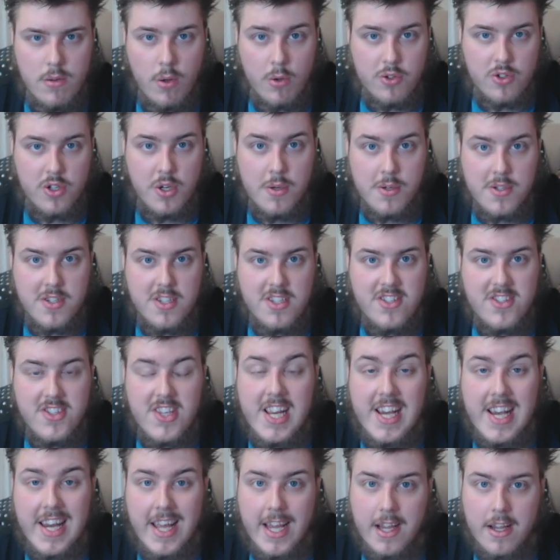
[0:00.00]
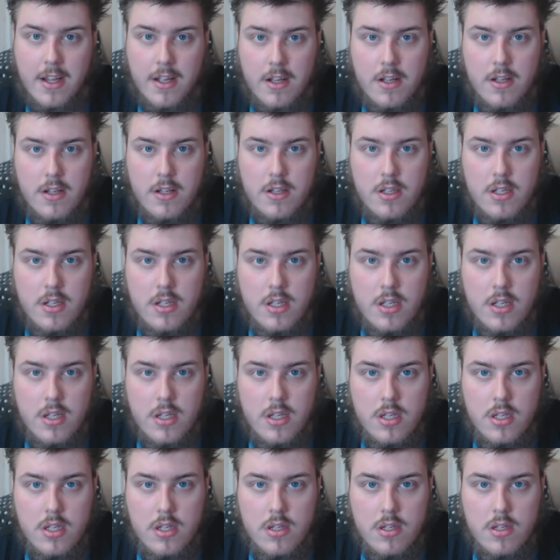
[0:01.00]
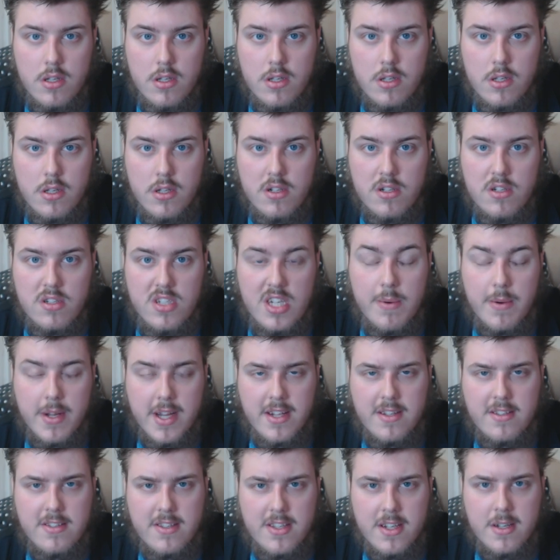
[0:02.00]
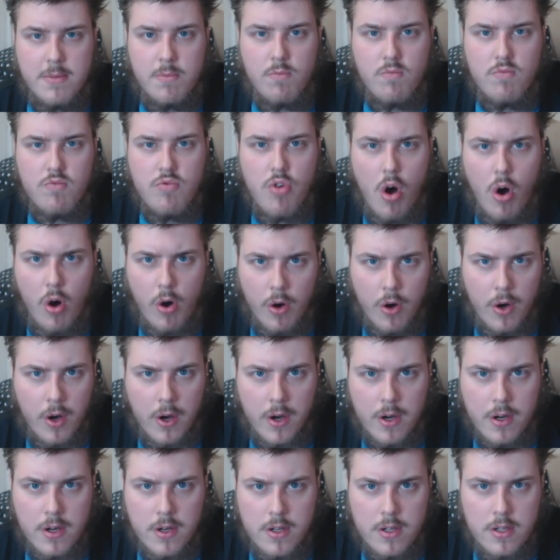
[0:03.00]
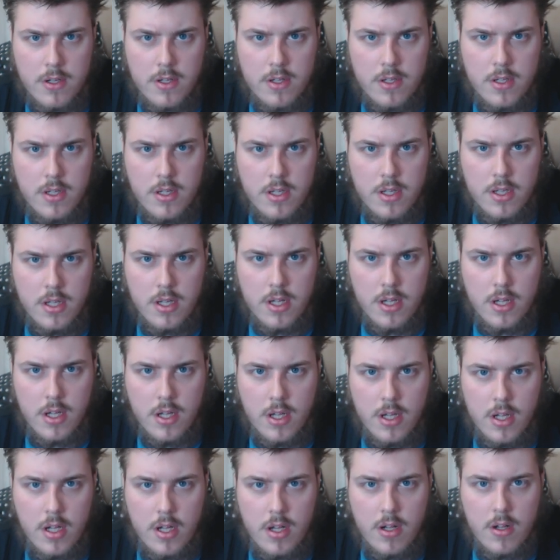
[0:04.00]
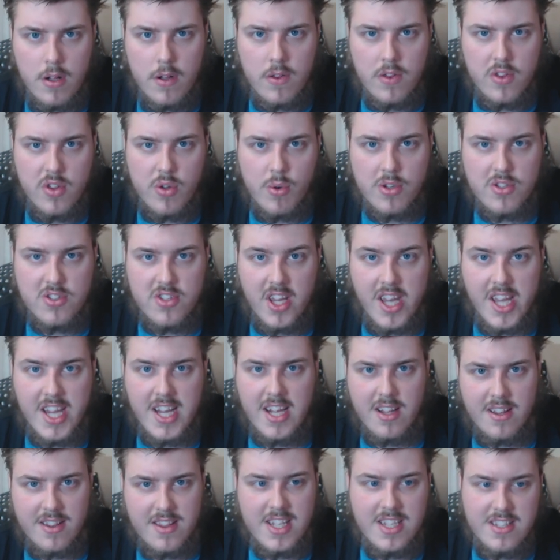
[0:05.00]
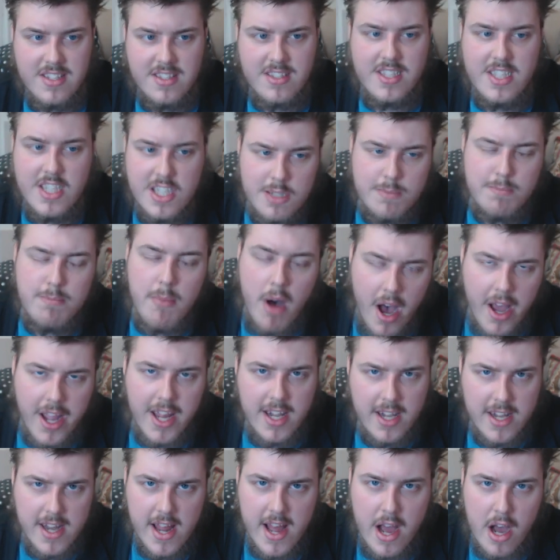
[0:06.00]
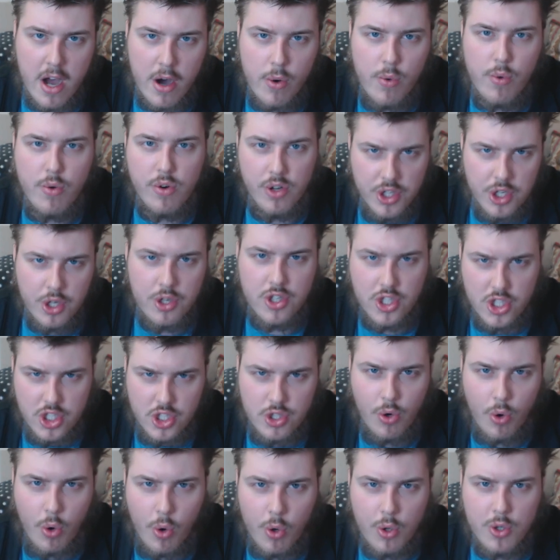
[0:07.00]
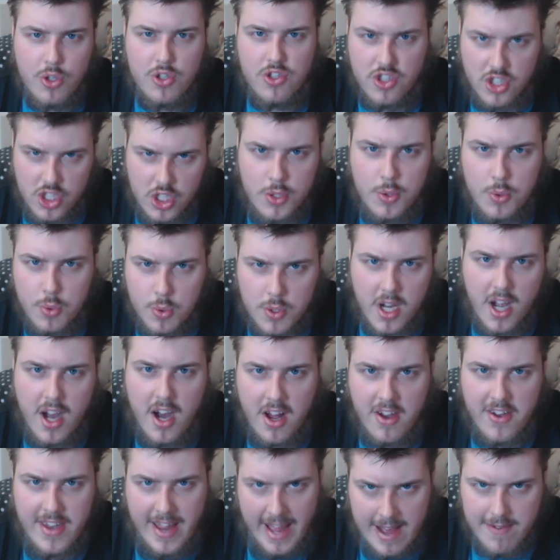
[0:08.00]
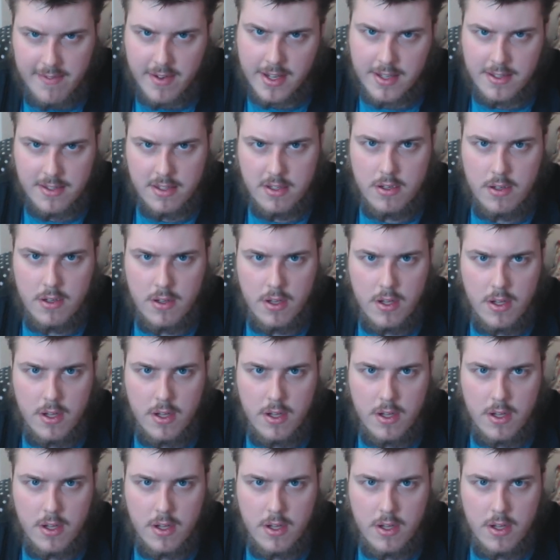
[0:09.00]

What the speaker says: Also known as stealing. Generally considered wrong. You're saying, this is mine now, not yours. You can't have it.